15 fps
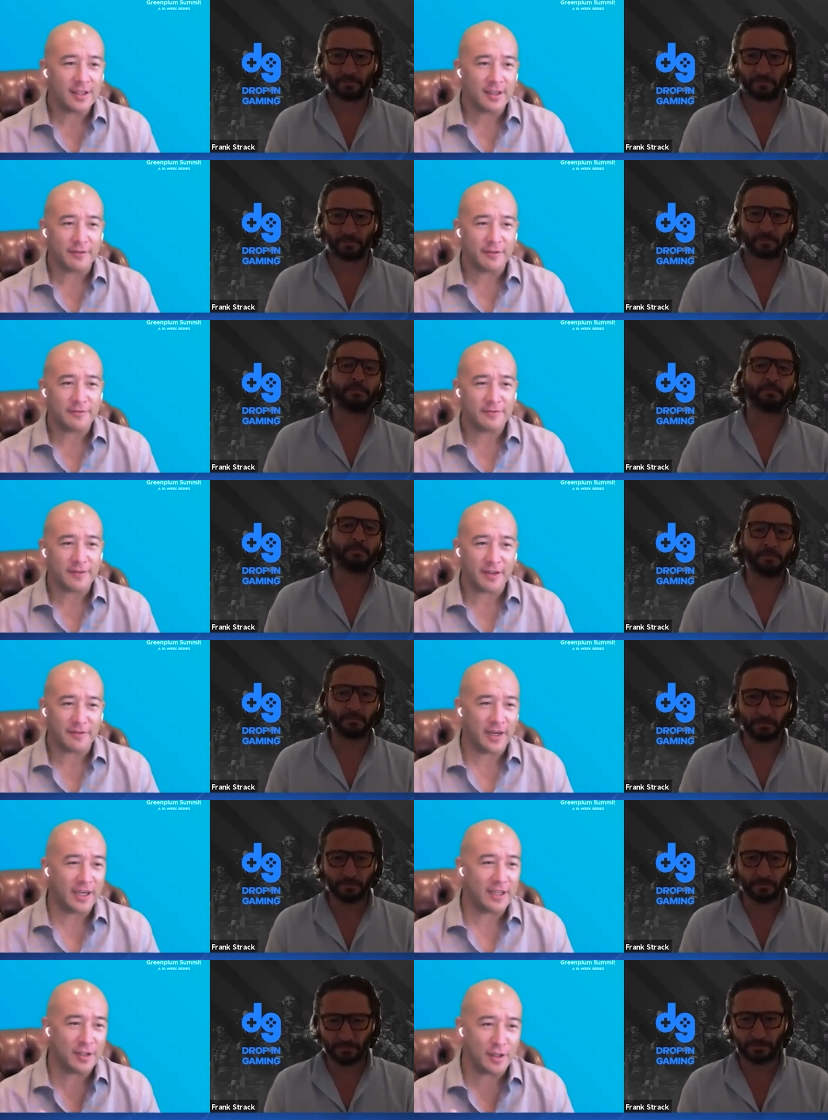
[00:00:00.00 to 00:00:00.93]
Speaker 1: If
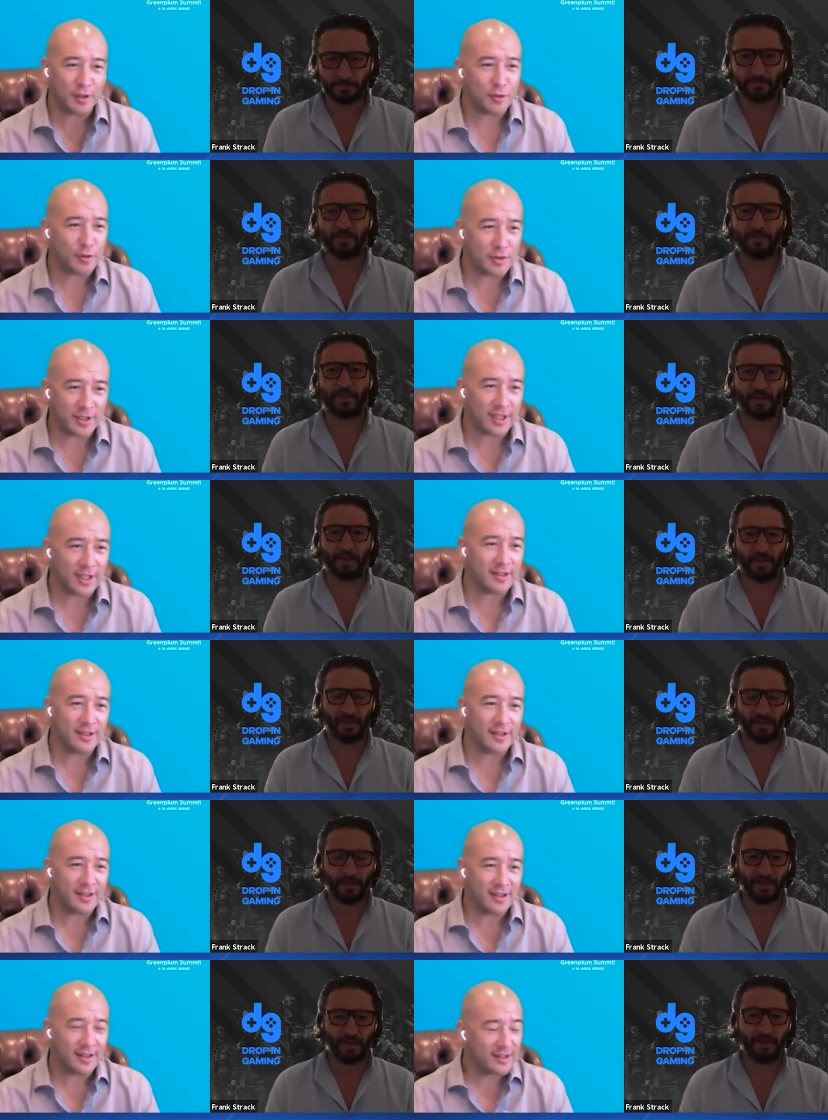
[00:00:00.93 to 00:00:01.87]
if I know that
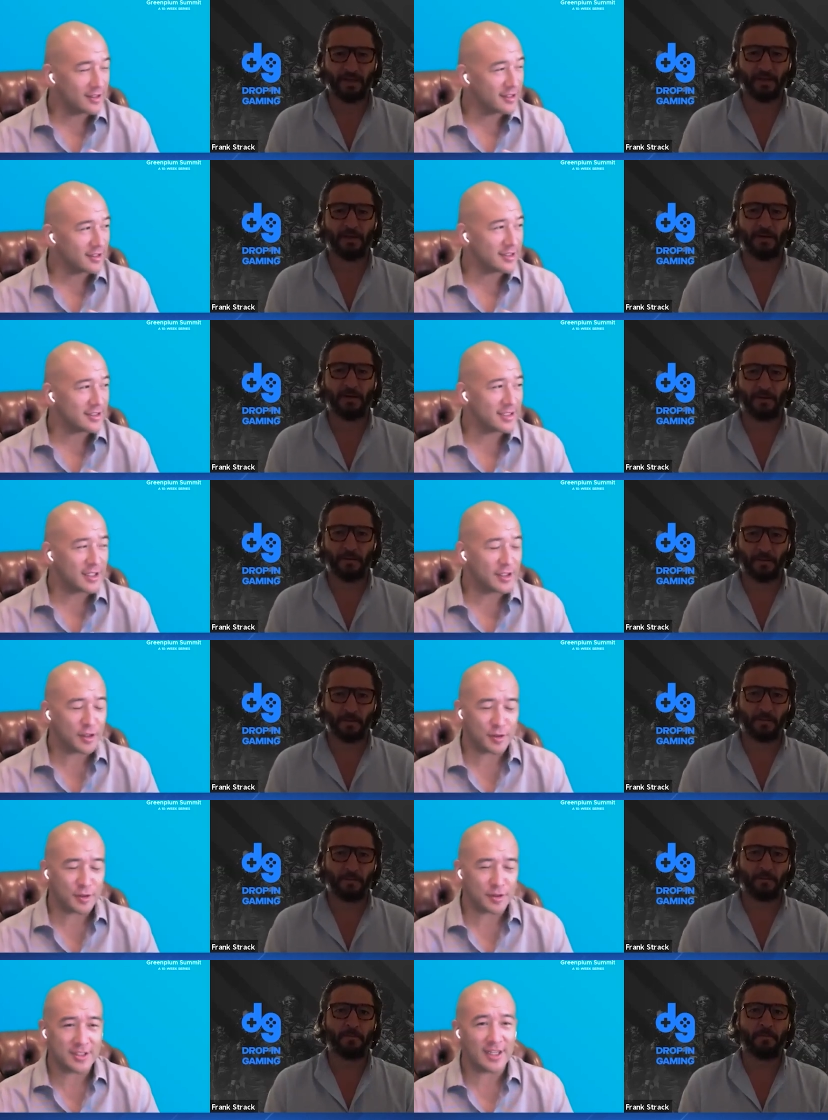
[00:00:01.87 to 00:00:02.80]
uh, the
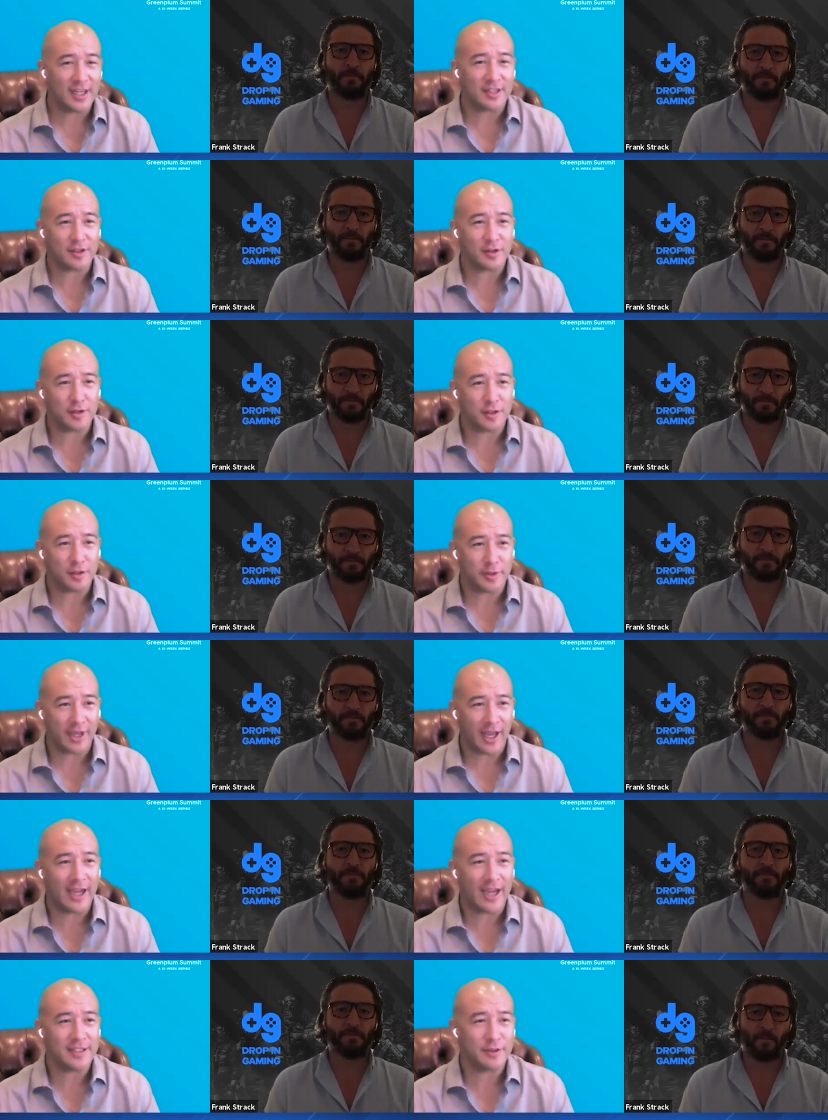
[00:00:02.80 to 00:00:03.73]
casino is not going to
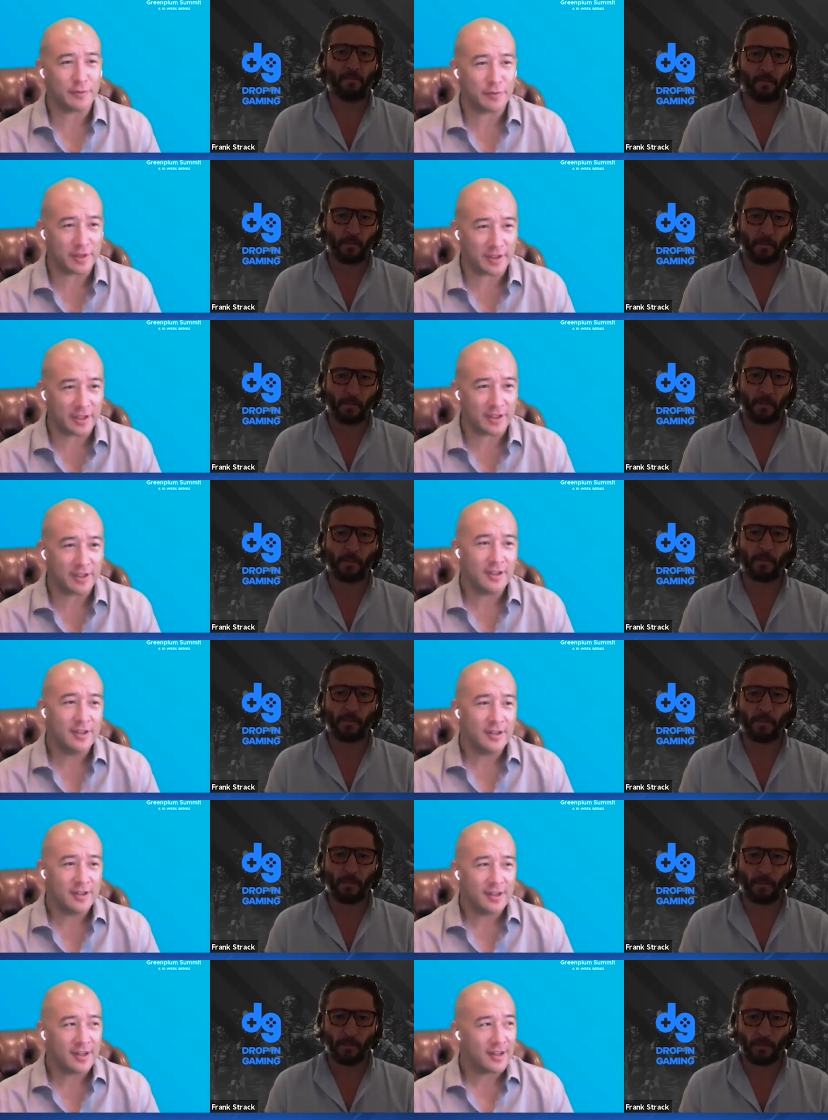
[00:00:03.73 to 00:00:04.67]
be actively
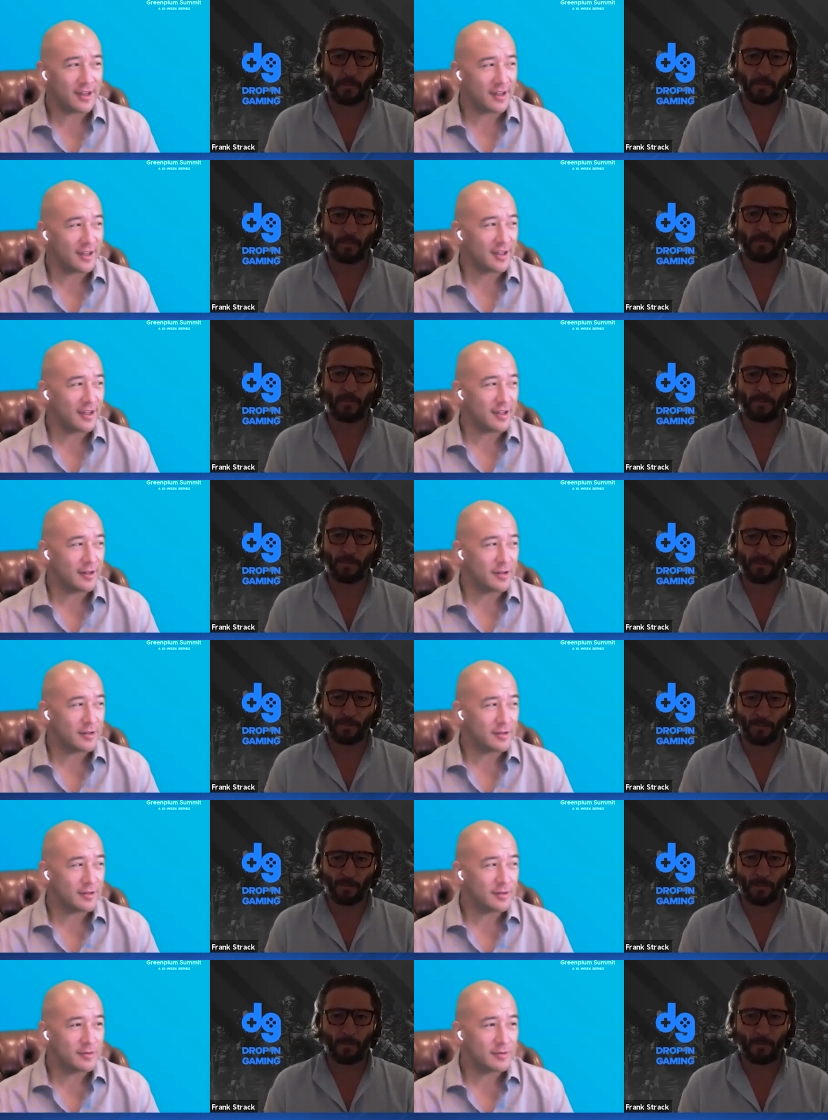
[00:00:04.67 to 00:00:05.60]
uh,
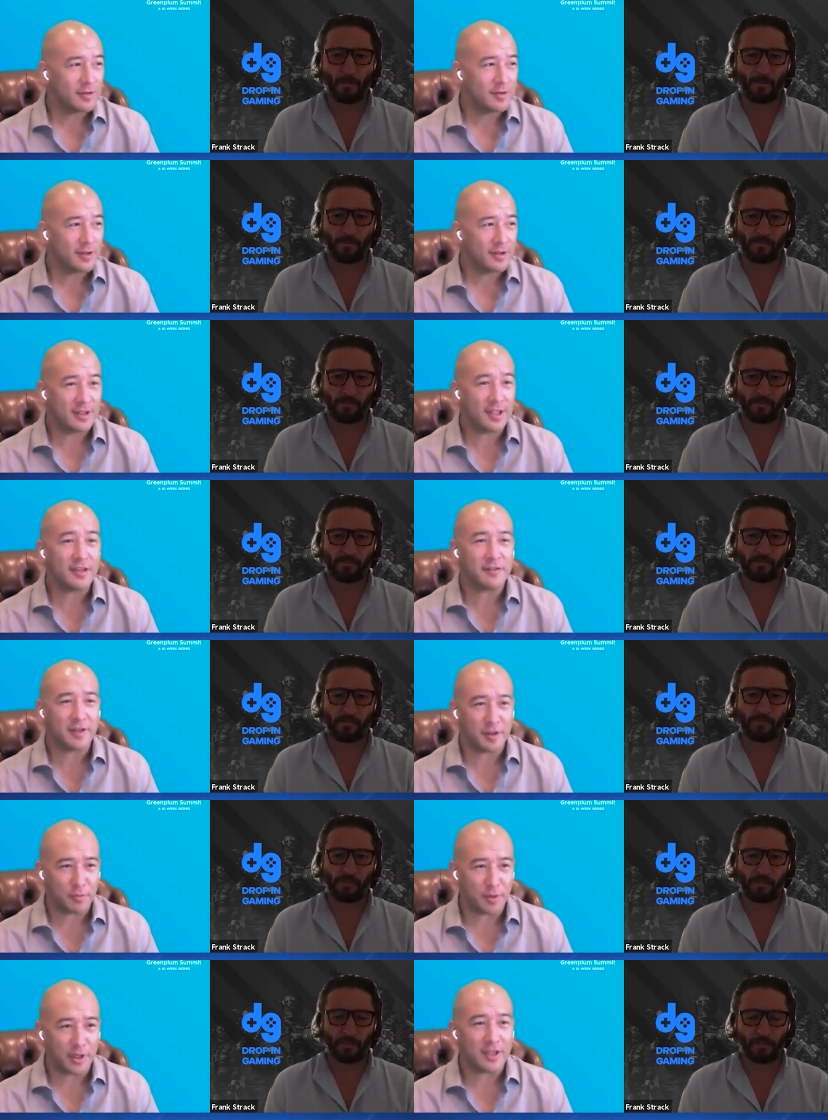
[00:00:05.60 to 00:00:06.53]

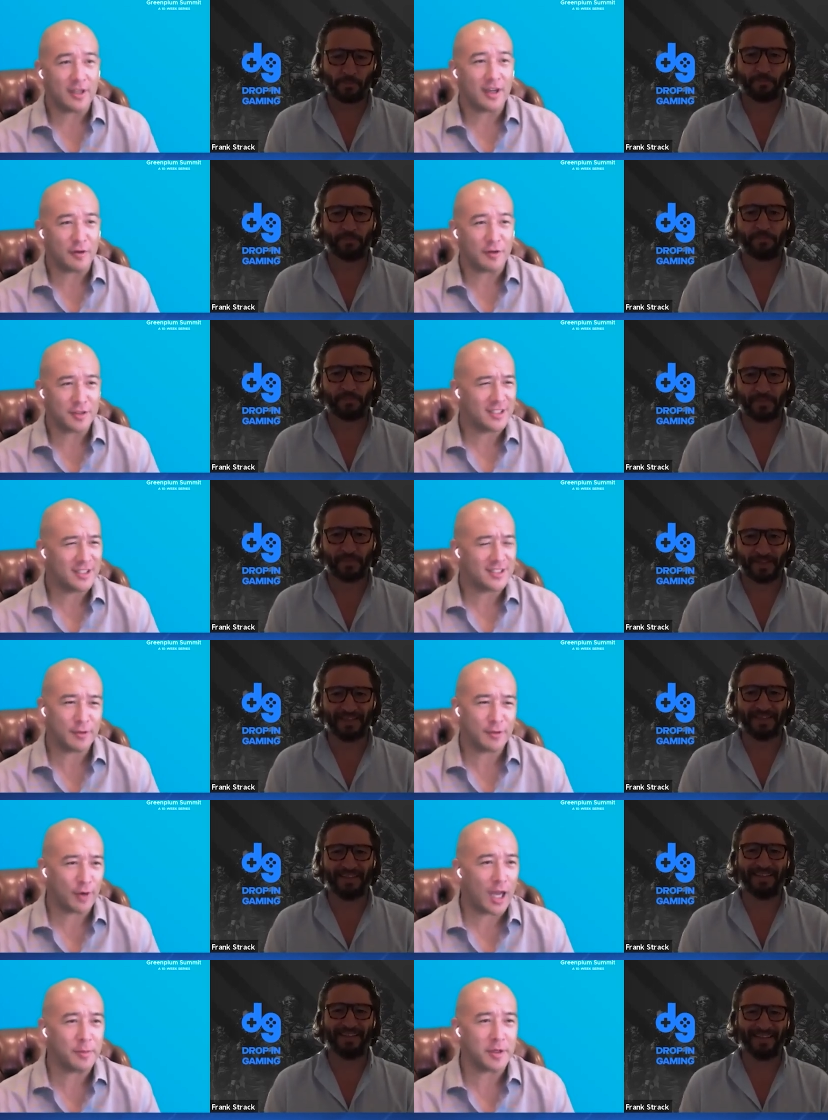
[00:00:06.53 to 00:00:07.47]
thieving me. I was going to
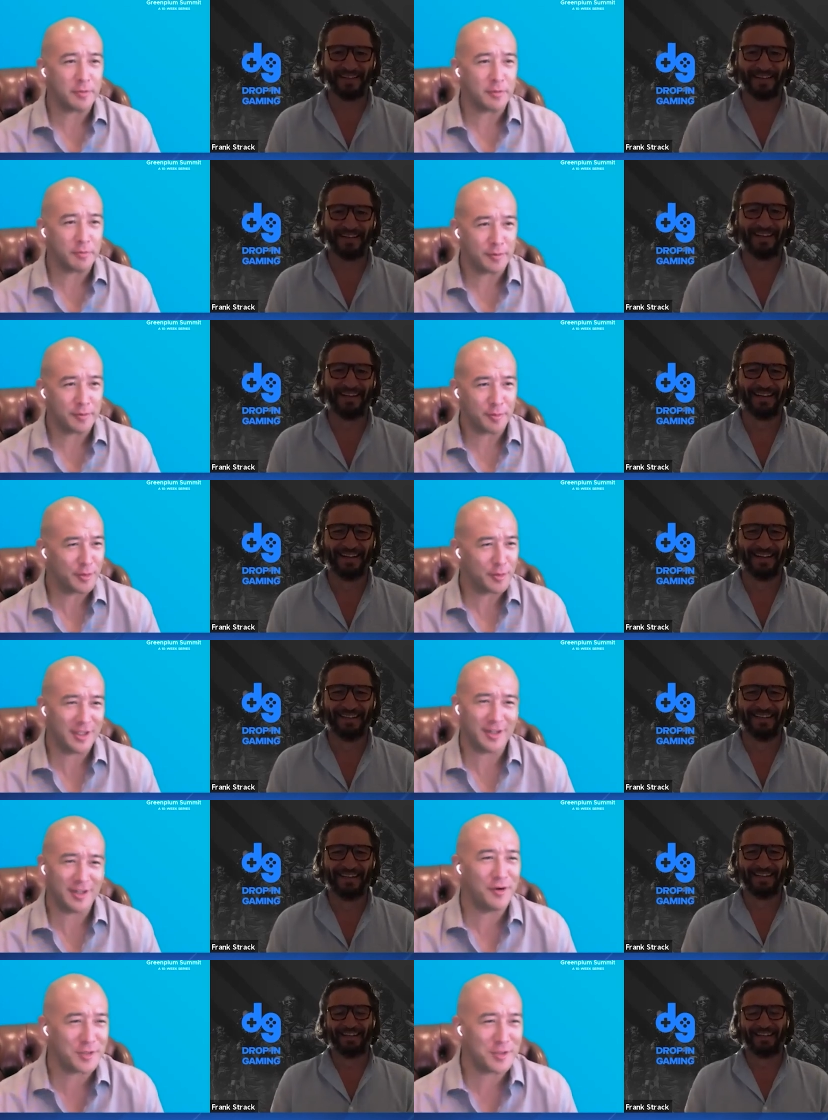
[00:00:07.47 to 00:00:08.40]
say robbing, but, but but
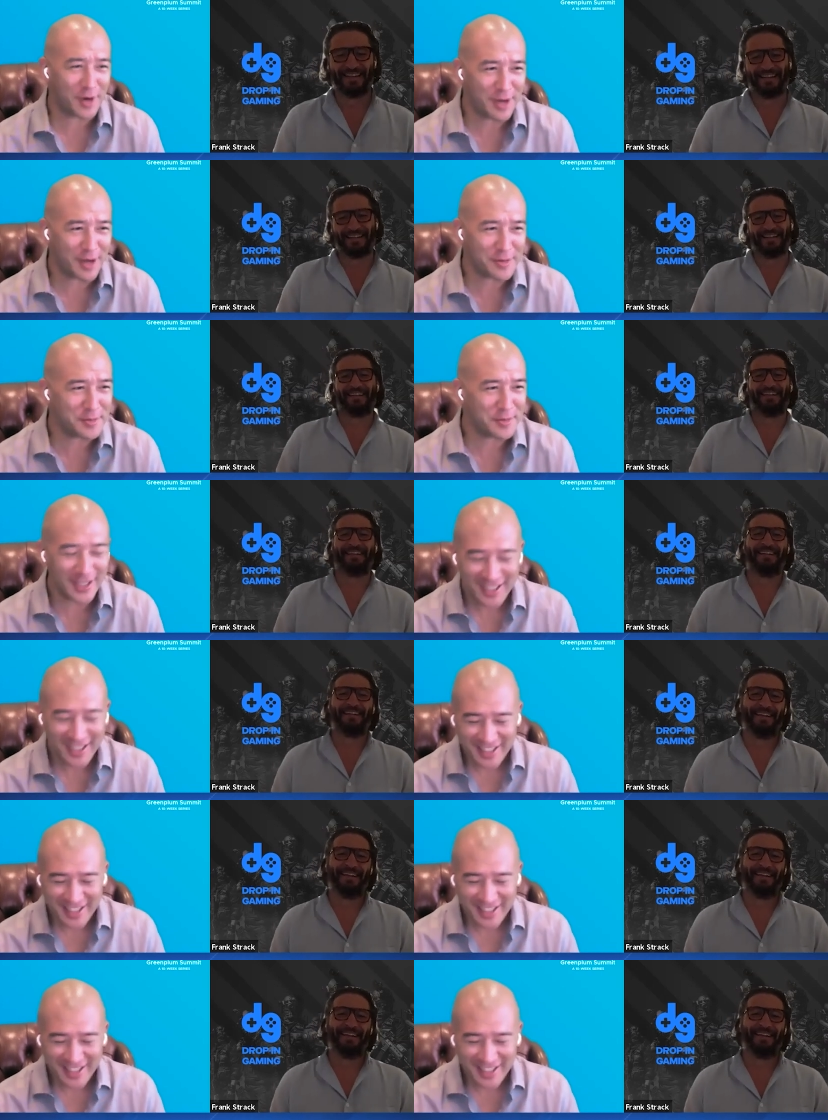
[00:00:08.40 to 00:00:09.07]
they're always robbing me.